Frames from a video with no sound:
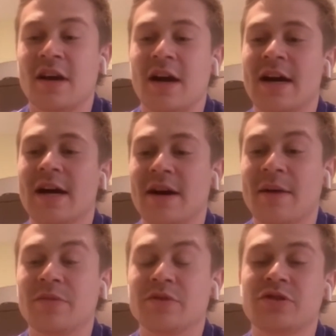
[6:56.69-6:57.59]

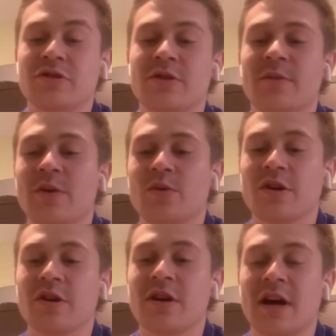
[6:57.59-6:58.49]
I'm true to my
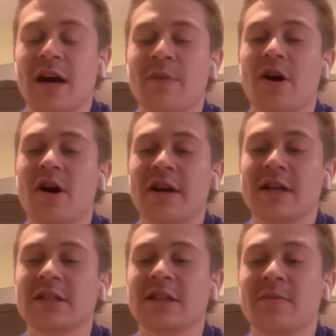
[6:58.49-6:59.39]
word. I'm
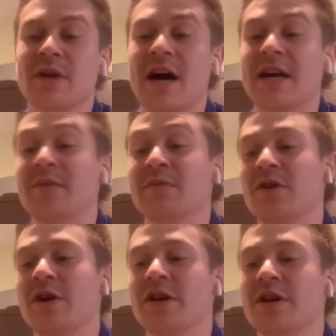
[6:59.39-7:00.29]
honest and I'm
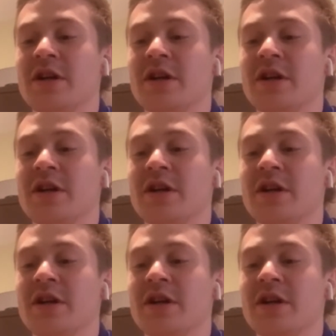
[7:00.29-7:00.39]
loyal.